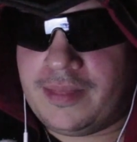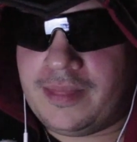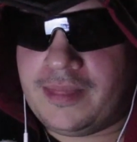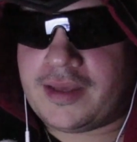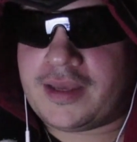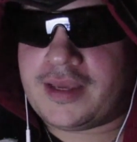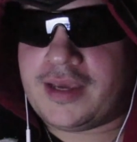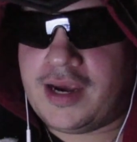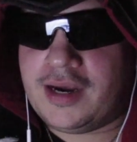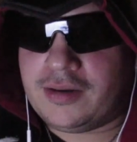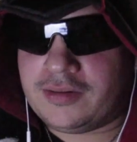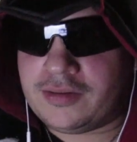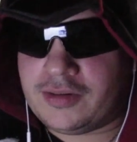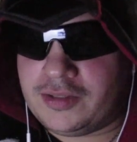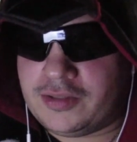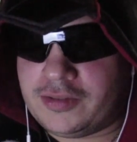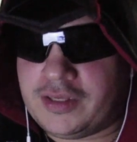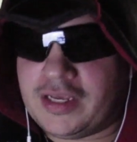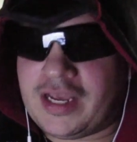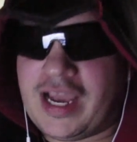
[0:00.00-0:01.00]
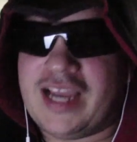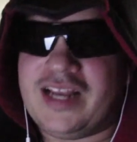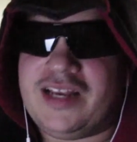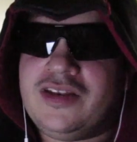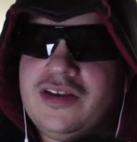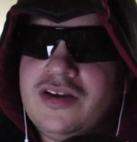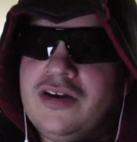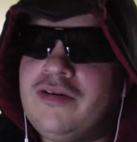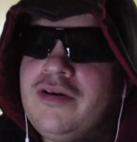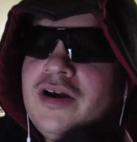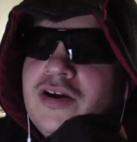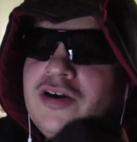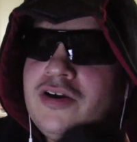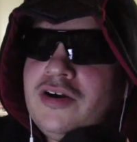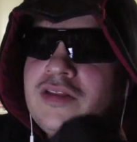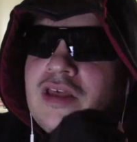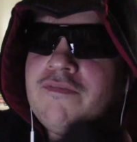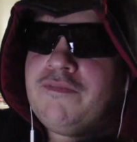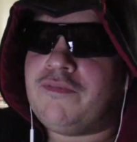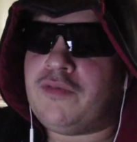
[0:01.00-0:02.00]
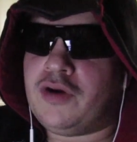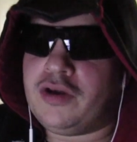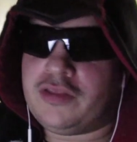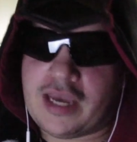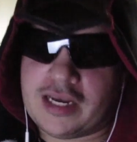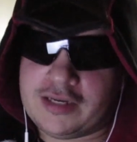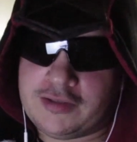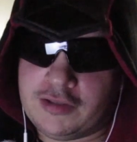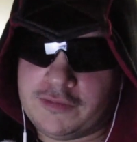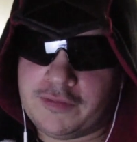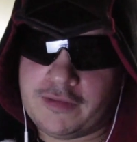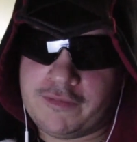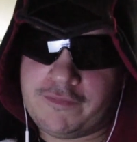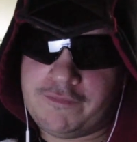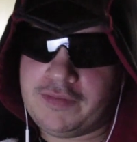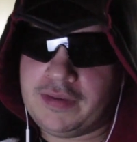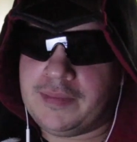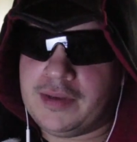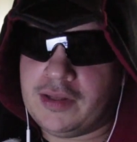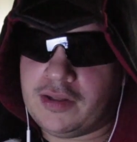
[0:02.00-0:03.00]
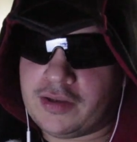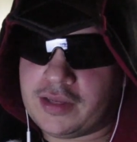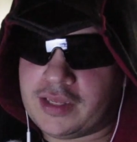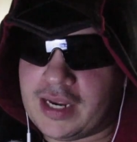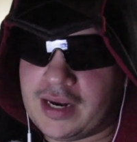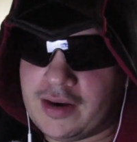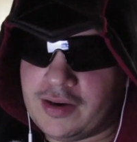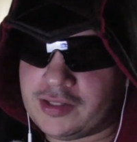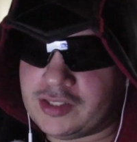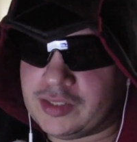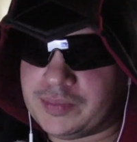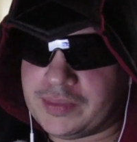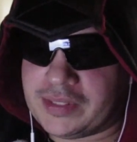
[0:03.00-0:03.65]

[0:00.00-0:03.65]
The characters are interesting. I know I heard that voice actress for the female character,